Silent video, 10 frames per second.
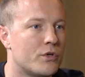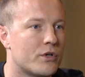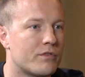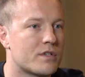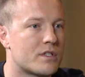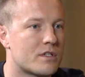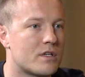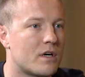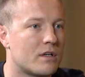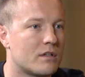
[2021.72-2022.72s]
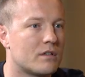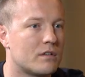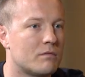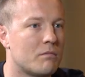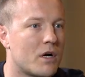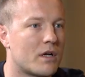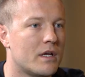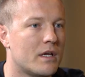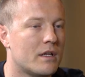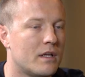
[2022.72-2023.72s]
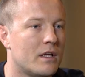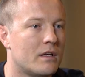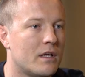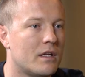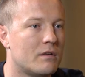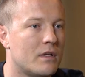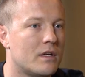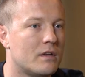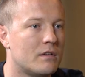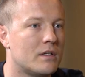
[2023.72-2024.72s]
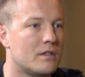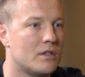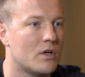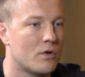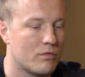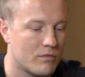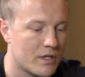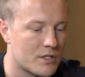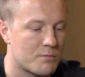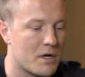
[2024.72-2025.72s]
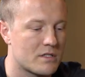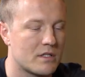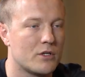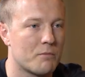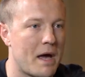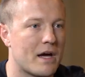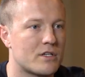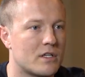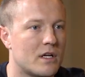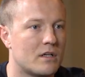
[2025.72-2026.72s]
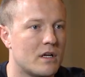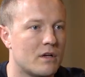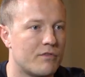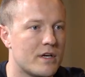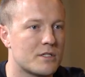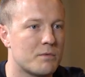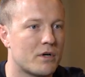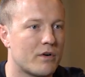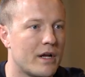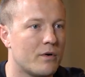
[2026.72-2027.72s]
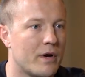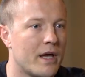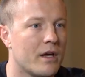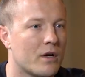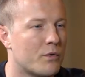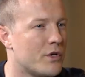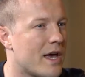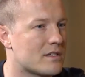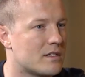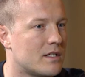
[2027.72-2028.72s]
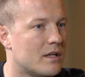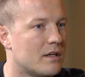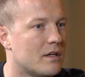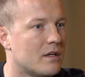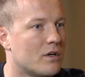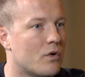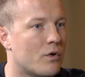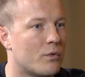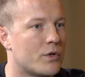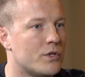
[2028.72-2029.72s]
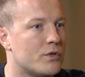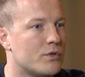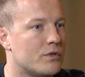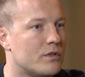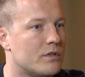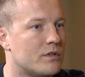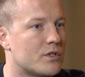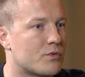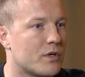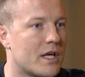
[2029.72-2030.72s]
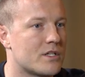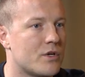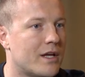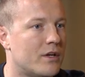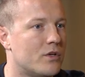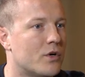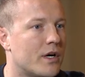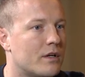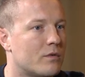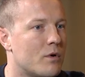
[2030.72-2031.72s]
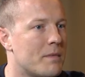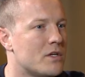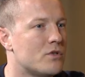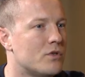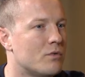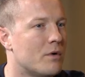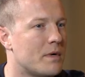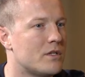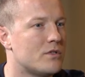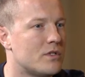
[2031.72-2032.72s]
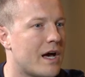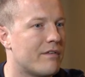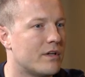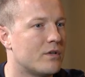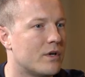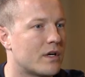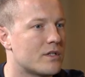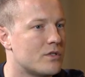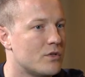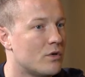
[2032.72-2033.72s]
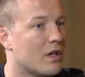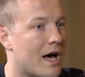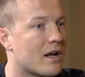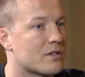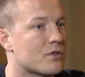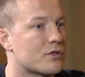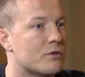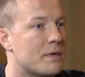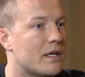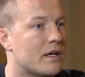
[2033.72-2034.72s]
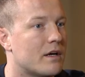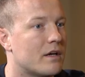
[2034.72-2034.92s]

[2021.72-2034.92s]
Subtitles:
you nervous to start marketing and expressing your passion on Facebook right away? Were you hesitant, or were you just realize you had to do it? What made you dive into it? Because you do a lot on social media.